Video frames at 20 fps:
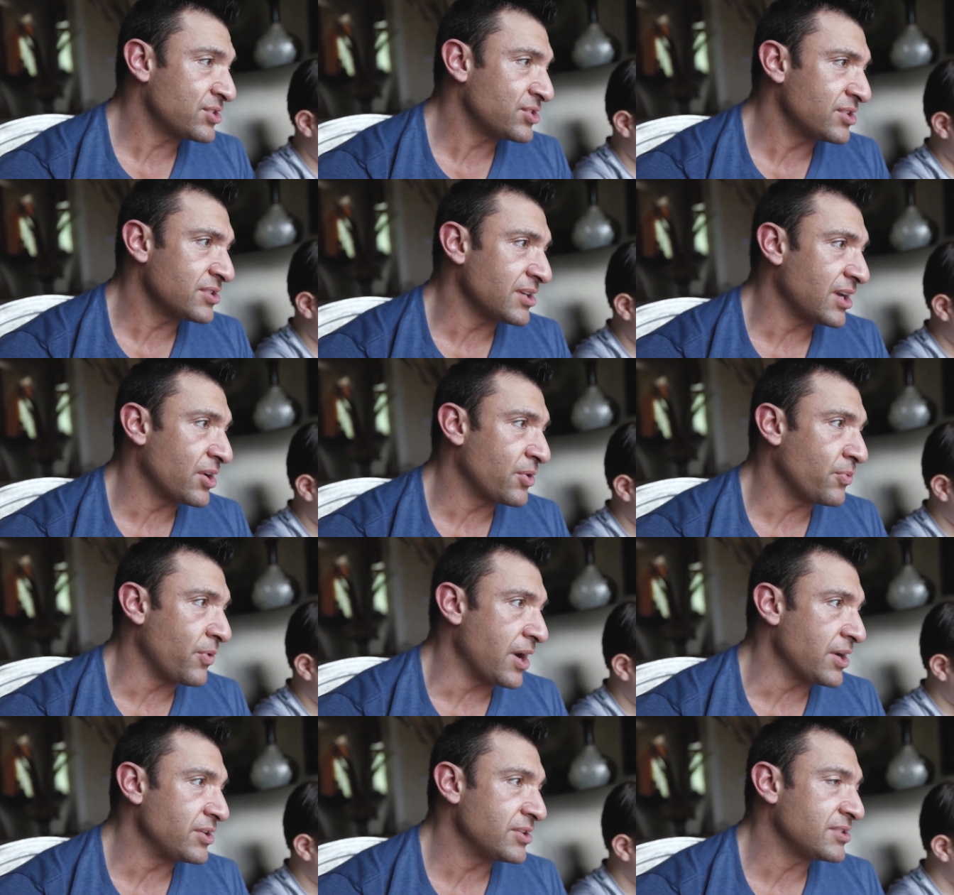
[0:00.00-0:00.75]
She's like,
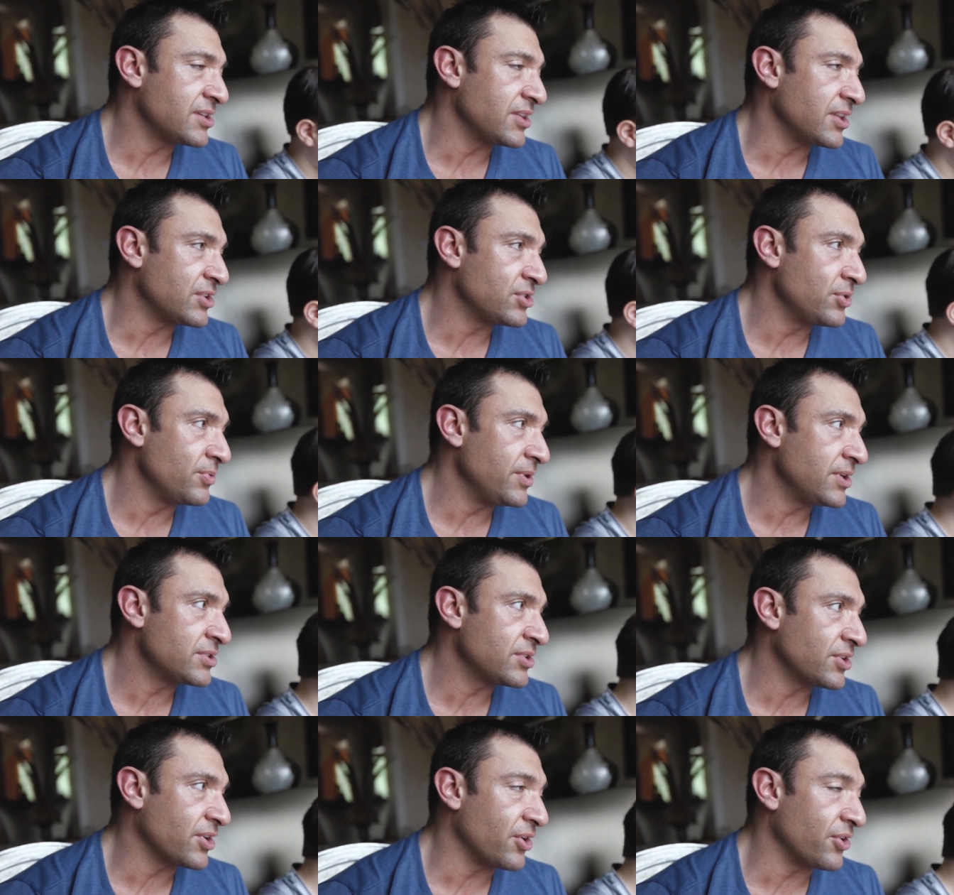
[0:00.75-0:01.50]
why didn't you say that 2
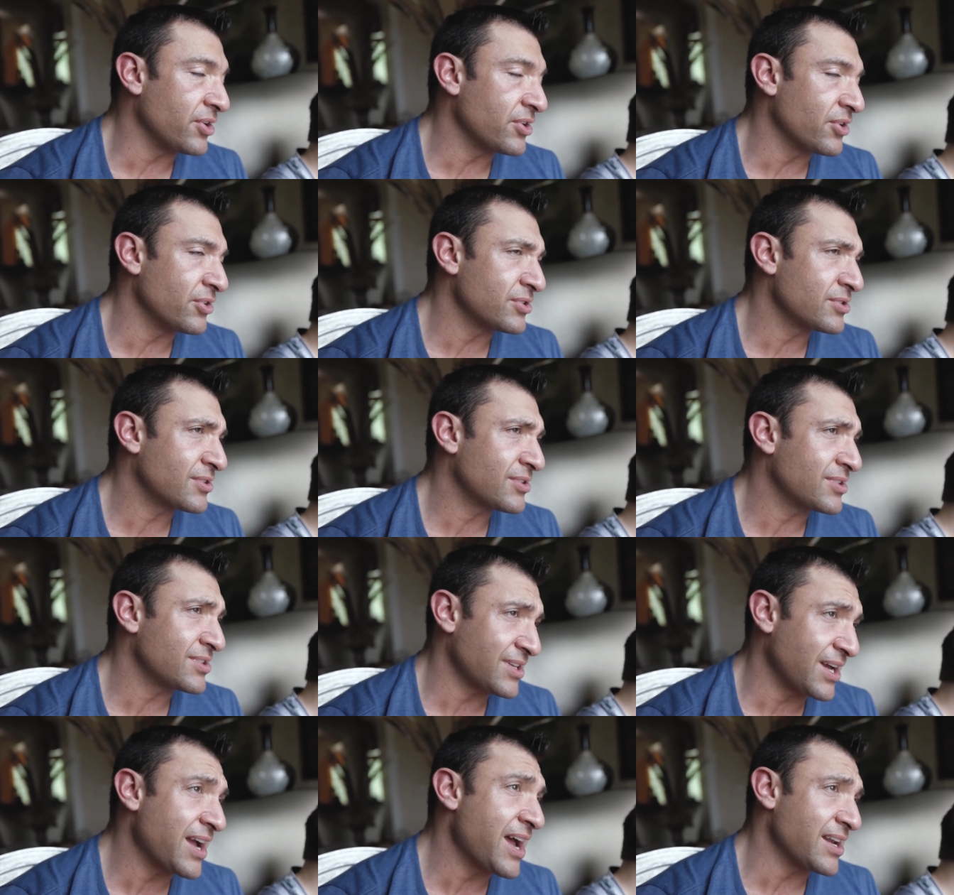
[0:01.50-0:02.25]
weeks ago? He goes,
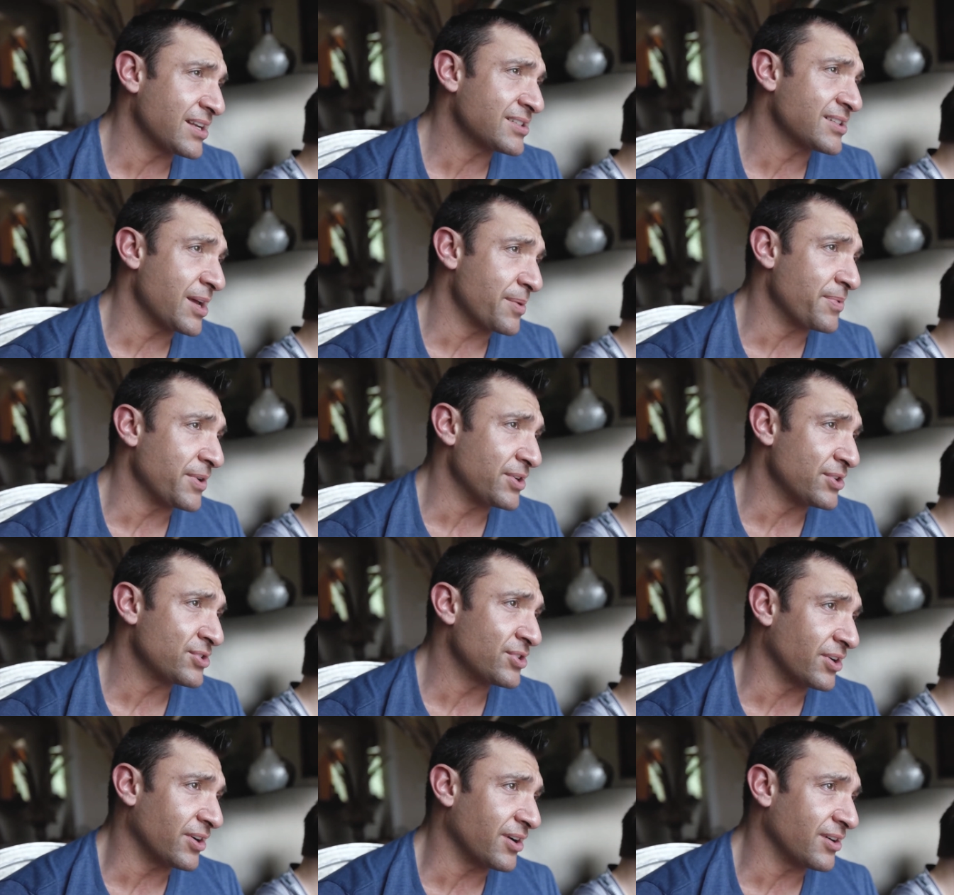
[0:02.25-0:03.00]
because I had to stop
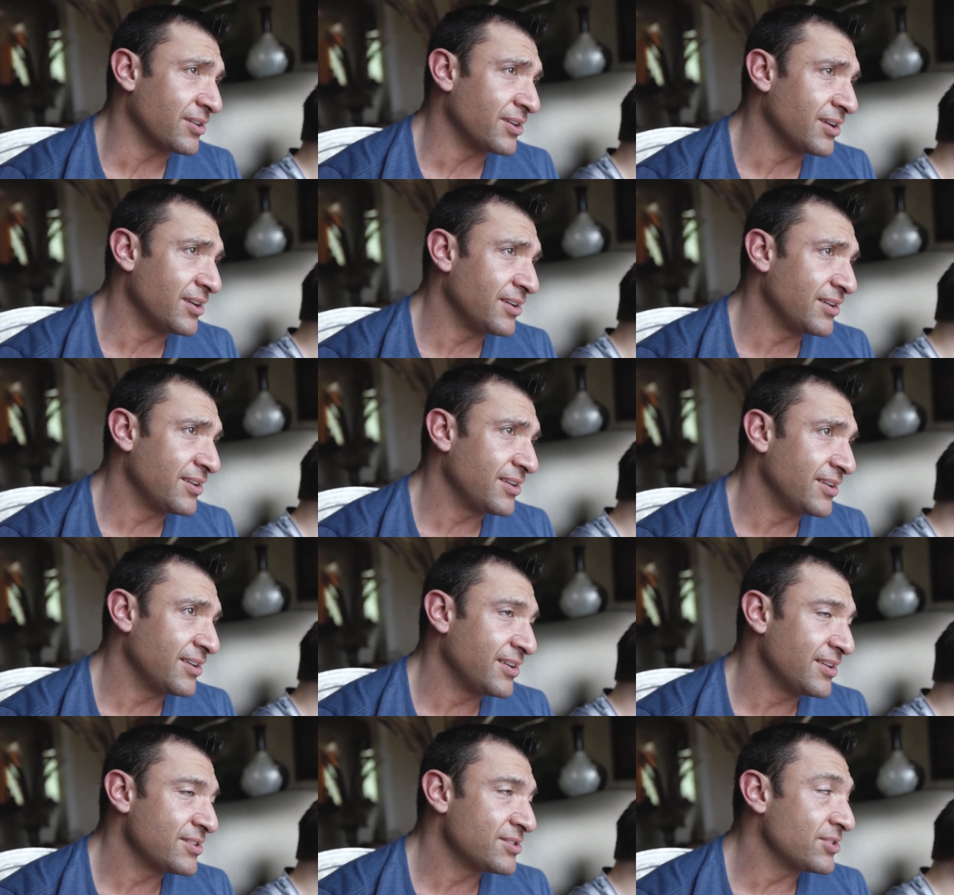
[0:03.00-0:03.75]
eating sugar.
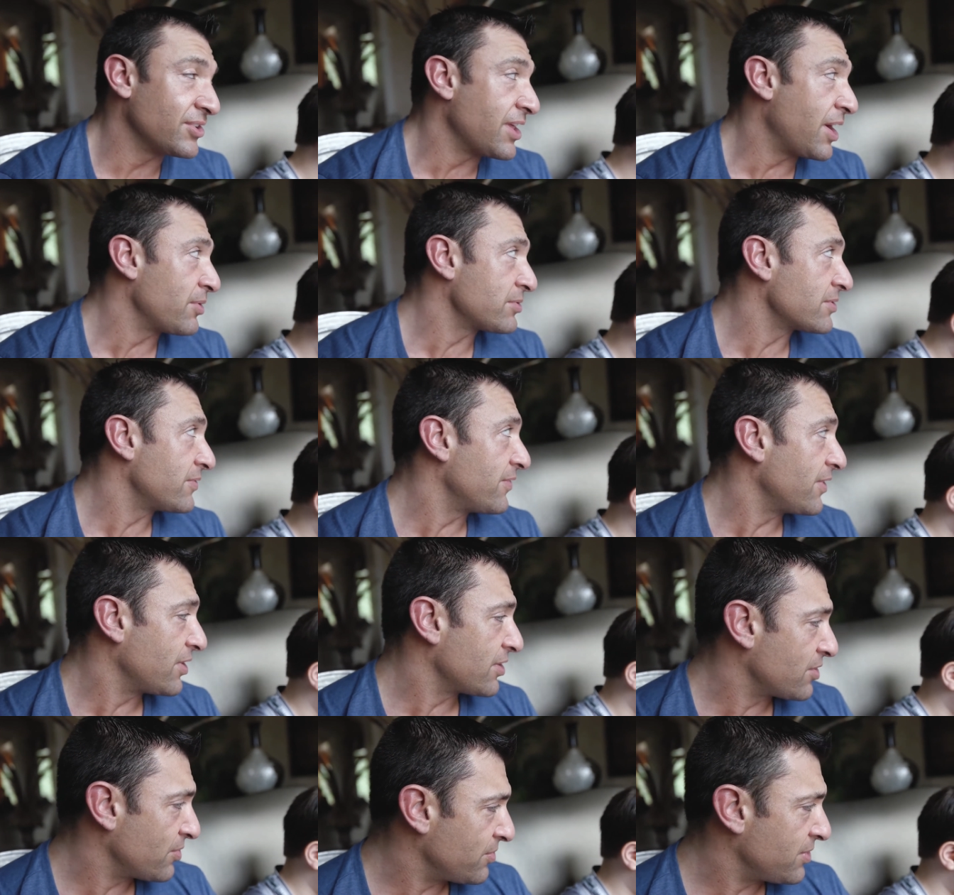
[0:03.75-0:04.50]
So that was a
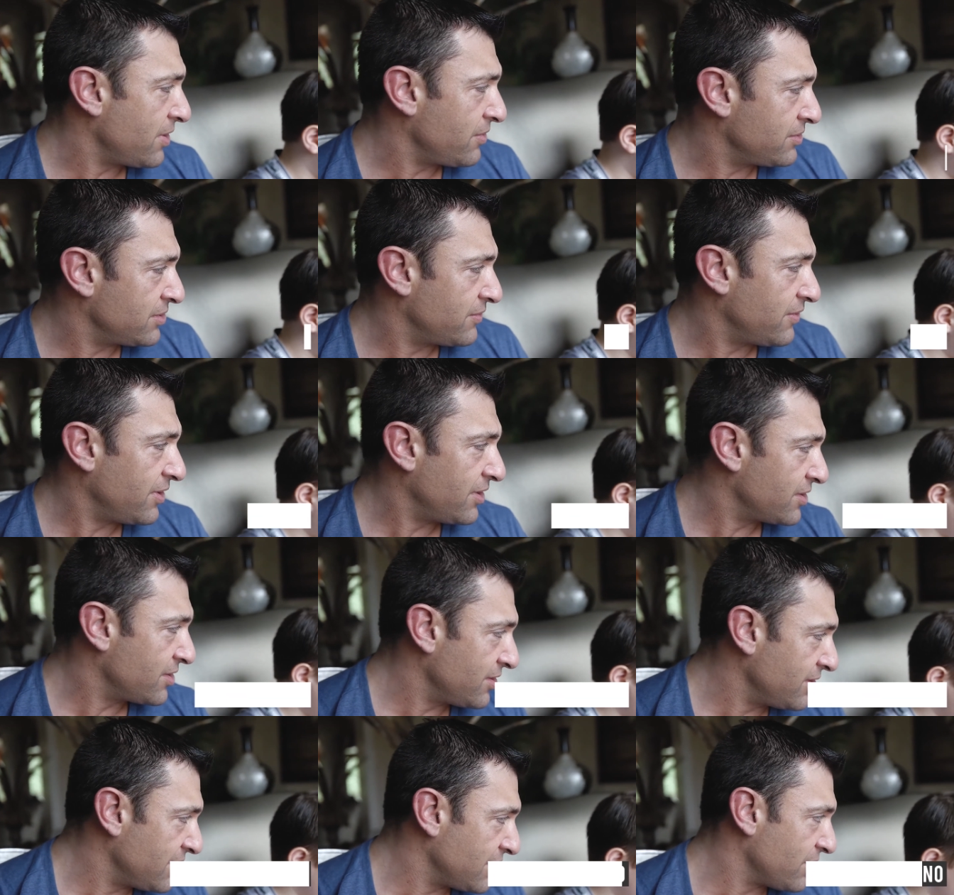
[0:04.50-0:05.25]
very good, well, it was very
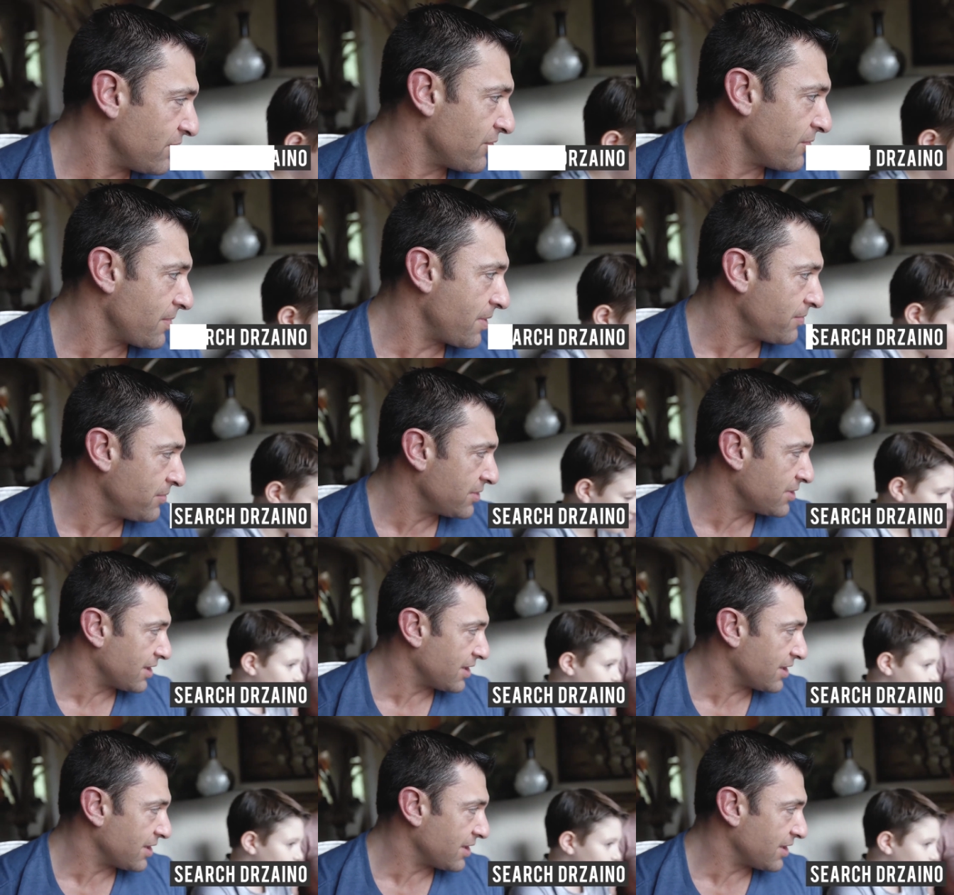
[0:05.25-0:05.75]
good that you remember